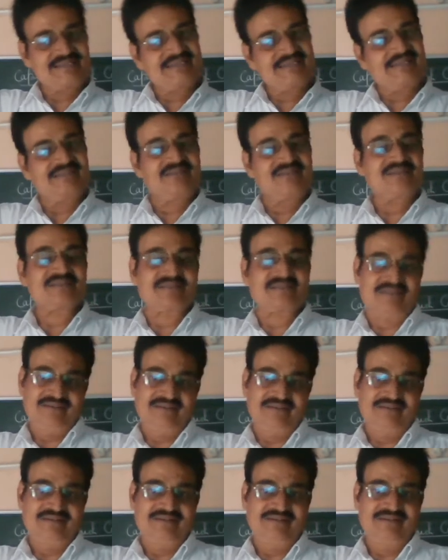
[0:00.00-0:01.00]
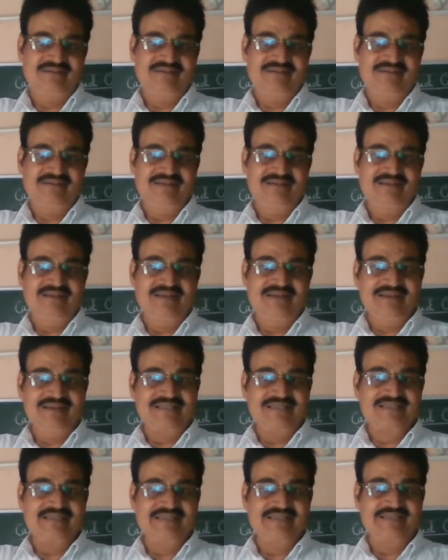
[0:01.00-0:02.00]
and the sun,
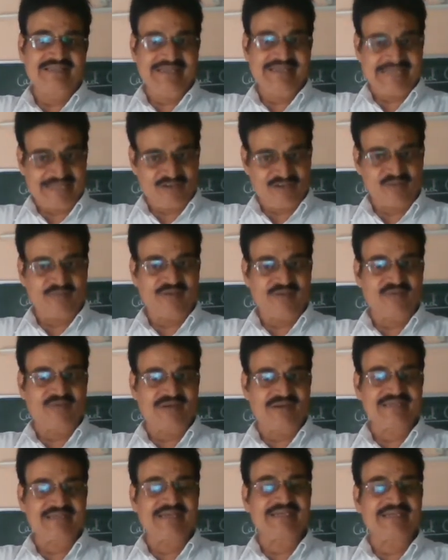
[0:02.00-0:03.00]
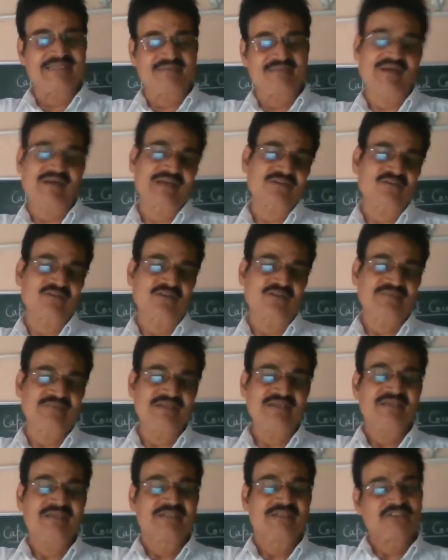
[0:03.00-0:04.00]
understand. The canopy was as a mark of
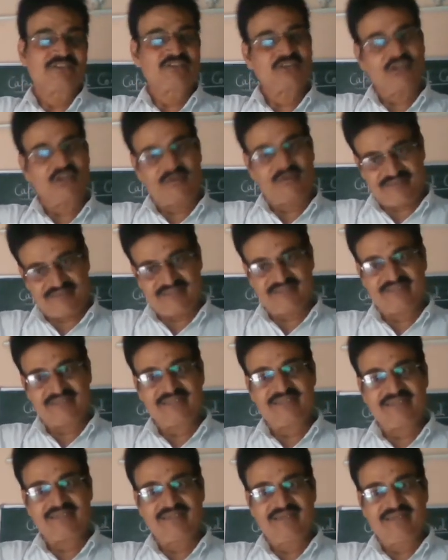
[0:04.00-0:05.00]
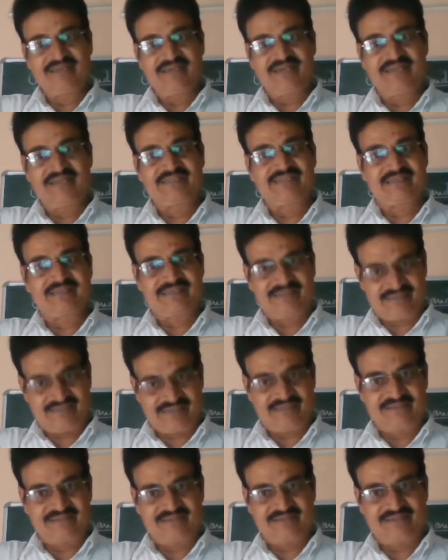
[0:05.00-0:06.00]
the sovereignty, as a
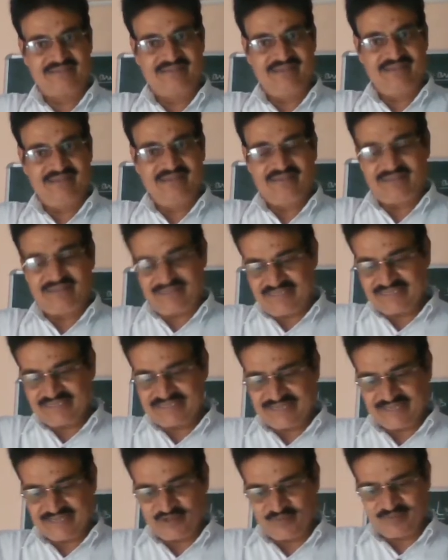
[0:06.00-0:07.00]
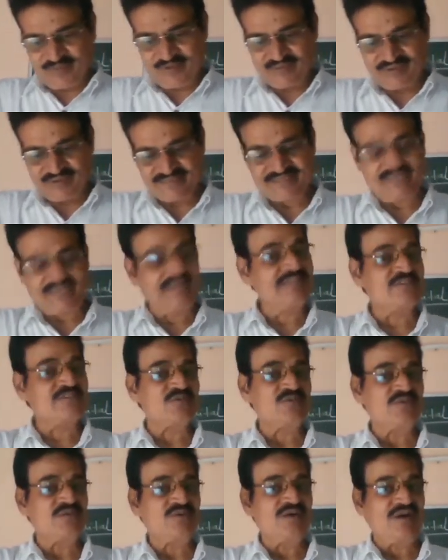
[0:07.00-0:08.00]
king. So this canopy was
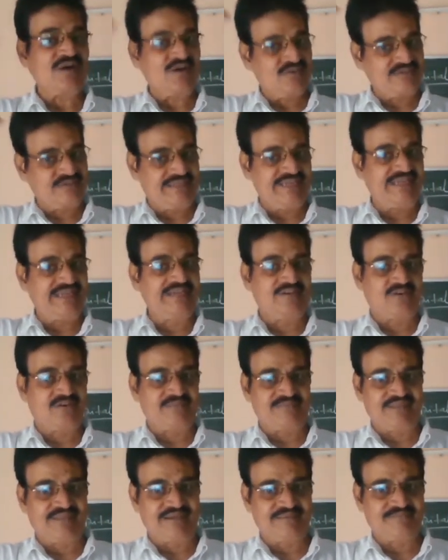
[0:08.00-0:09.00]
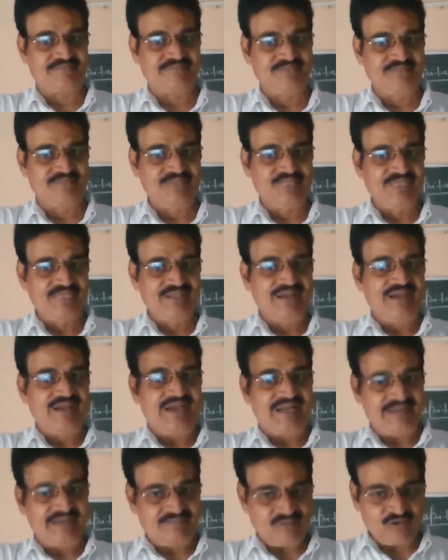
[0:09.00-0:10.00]
also on the head of that,
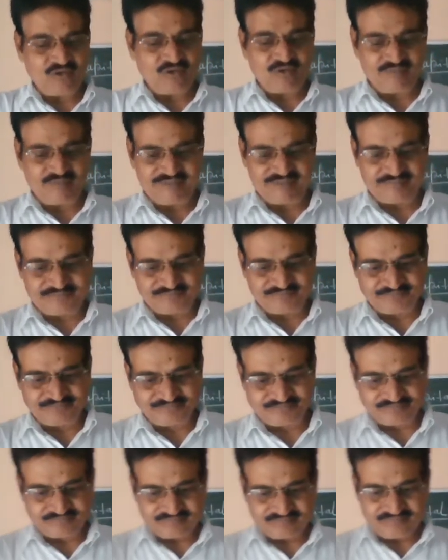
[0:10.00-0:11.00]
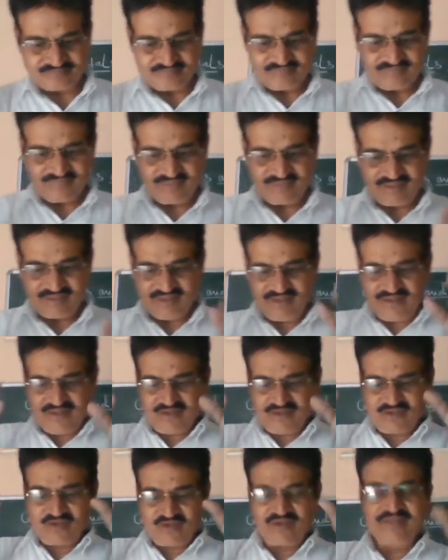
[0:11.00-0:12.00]
and moreover
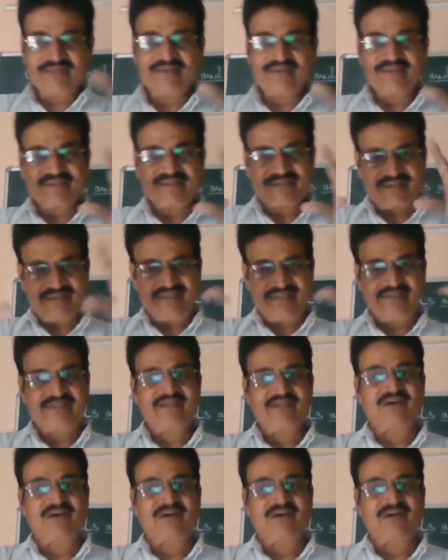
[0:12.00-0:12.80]
chronicles lay